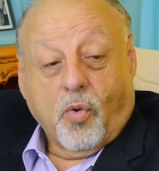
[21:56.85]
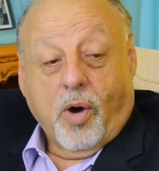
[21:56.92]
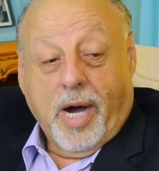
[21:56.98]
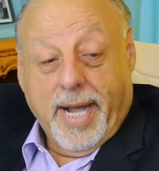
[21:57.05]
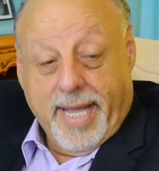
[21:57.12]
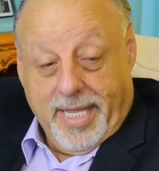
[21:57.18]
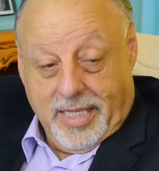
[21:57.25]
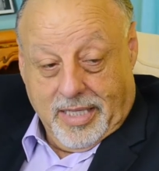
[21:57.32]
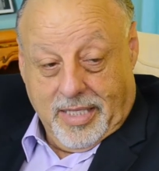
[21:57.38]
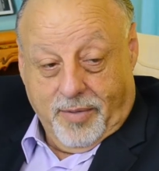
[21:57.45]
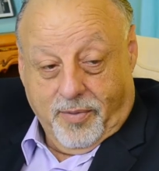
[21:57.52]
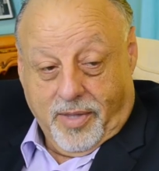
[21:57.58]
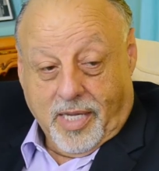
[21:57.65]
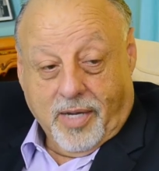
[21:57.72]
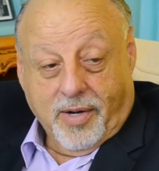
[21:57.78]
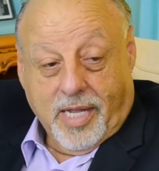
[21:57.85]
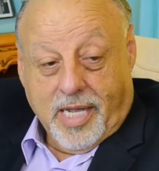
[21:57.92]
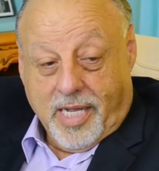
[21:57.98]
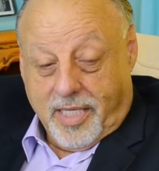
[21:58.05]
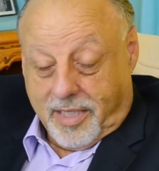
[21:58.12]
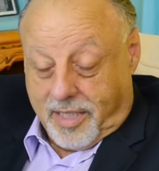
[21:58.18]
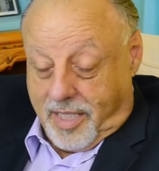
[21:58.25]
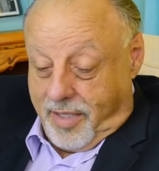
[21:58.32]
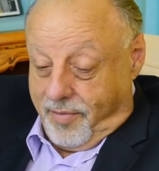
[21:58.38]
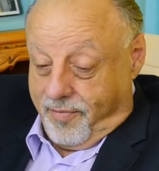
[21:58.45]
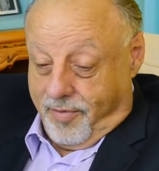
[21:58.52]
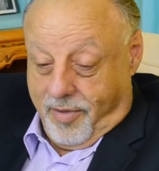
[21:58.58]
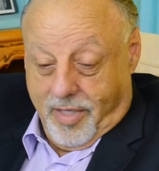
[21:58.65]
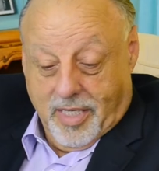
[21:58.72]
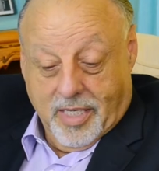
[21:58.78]
quietly without asking
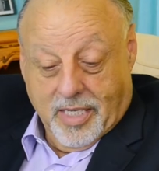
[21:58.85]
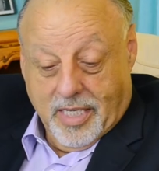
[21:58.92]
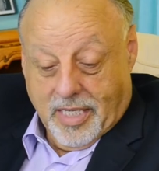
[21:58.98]
for any